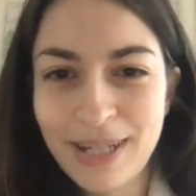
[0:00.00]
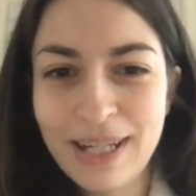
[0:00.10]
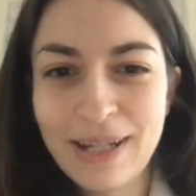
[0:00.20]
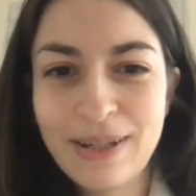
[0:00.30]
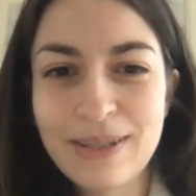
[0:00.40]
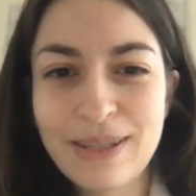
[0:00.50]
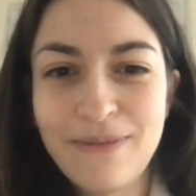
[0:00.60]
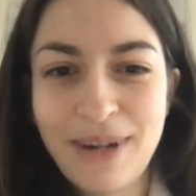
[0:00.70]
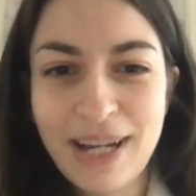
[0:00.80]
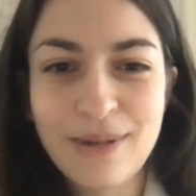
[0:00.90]
uh,
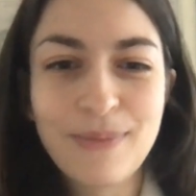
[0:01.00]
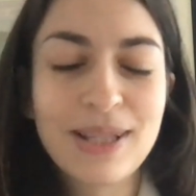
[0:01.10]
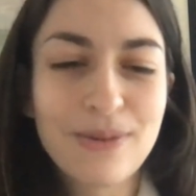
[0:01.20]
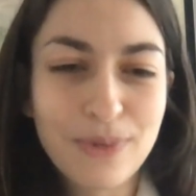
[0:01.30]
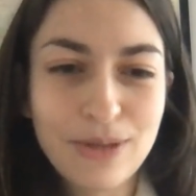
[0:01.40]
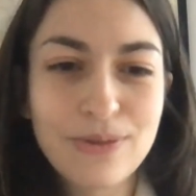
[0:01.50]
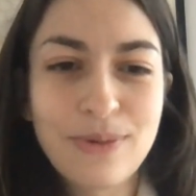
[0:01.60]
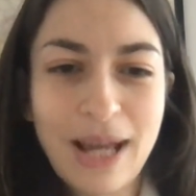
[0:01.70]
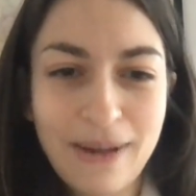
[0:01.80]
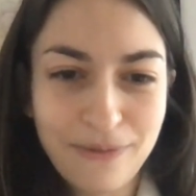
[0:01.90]
environment. We used
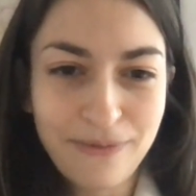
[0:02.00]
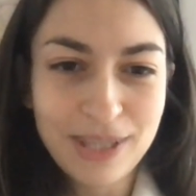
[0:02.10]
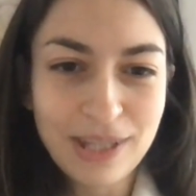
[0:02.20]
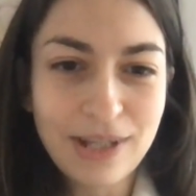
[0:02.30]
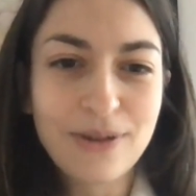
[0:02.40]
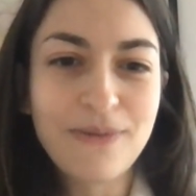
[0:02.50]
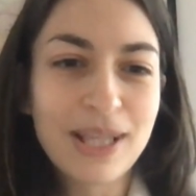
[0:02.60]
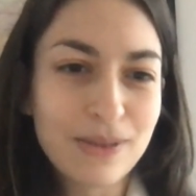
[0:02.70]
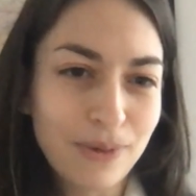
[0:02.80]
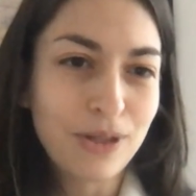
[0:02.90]
to have physical
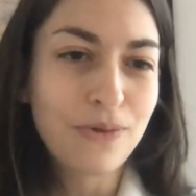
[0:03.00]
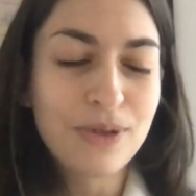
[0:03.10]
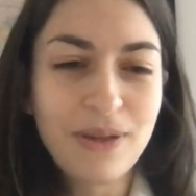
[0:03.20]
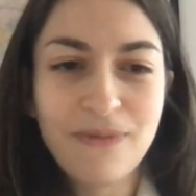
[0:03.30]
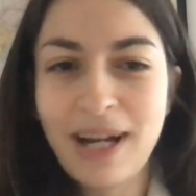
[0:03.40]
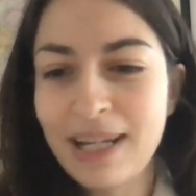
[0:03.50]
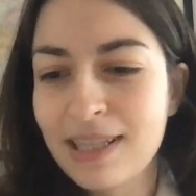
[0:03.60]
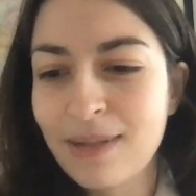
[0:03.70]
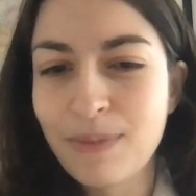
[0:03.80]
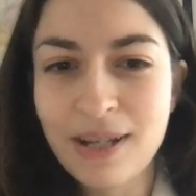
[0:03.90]
events where you would invite
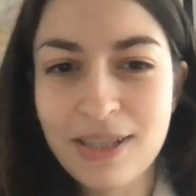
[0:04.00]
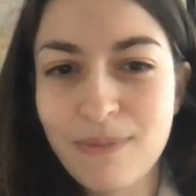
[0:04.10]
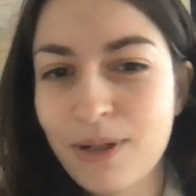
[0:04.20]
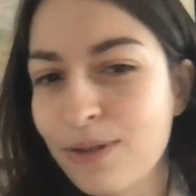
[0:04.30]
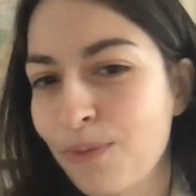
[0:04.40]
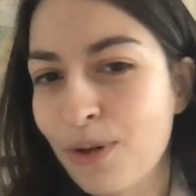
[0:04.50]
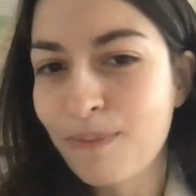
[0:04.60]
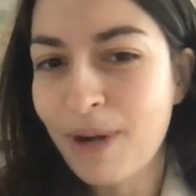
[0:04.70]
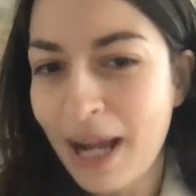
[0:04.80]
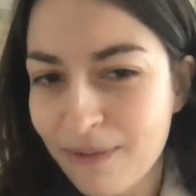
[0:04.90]
some customers for a
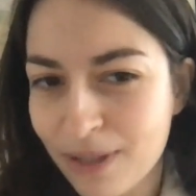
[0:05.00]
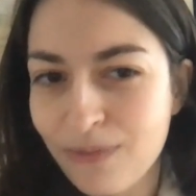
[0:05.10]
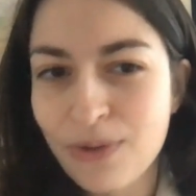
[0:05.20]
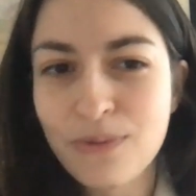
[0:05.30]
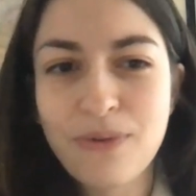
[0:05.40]
private view,